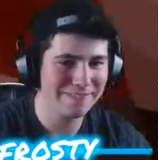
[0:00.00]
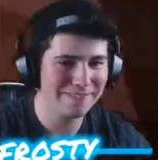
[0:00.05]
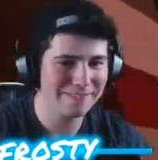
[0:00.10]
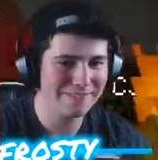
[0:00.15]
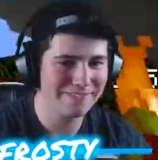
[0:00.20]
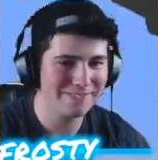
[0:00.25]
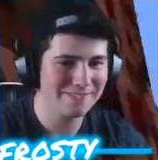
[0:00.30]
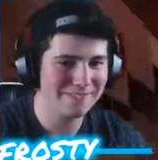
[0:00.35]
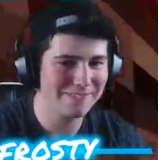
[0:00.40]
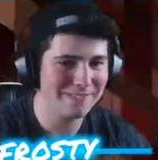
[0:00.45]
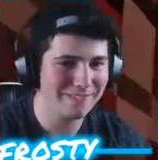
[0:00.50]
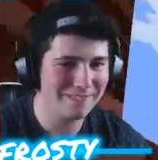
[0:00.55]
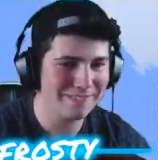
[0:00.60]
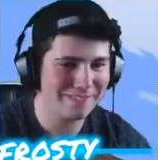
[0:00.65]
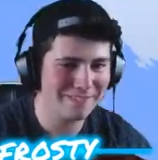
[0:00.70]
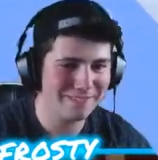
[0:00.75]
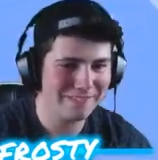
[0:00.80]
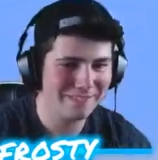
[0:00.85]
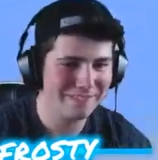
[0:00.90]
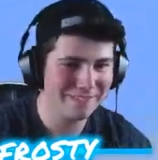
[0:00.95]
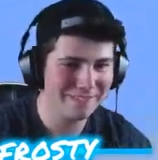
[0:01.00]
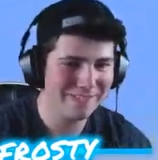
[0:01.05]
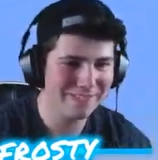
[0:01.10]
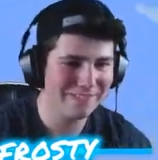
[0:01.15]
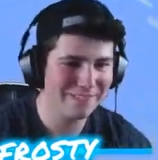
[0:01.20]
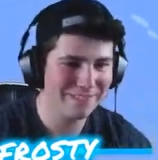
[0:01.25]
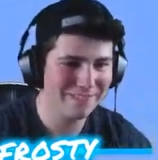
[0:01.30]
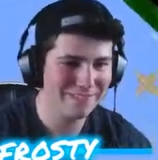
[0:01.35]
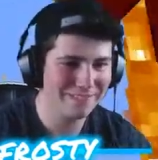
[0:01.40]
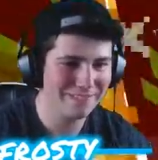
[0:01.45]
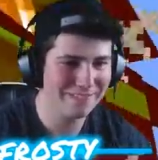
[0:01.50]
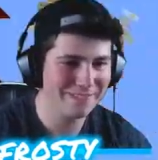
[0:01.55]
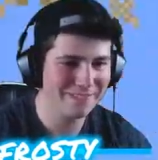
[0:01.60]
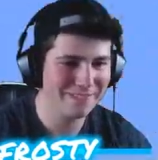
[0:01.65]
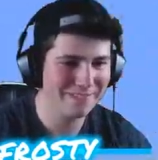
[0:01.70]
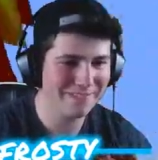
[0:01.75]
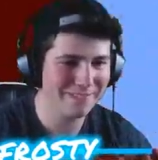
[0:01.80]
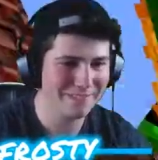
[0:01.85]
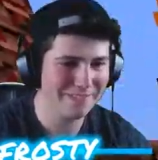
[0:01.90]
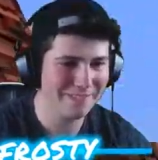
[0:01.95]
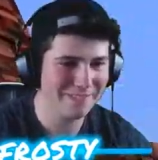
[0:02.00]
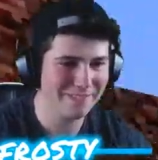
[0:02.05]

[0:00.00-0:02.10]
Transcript: Nobody speaks.